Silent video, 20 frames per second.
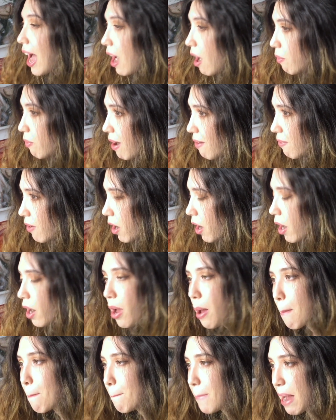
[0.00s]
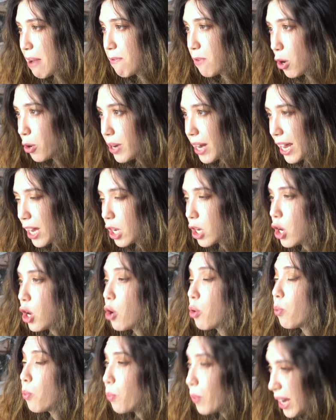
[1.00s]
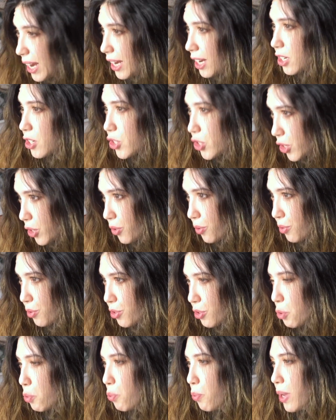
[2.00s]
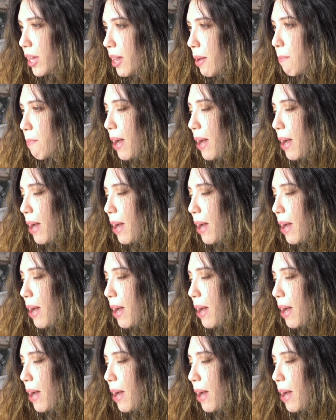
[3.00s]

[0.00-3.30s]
However, by voting, we choose who we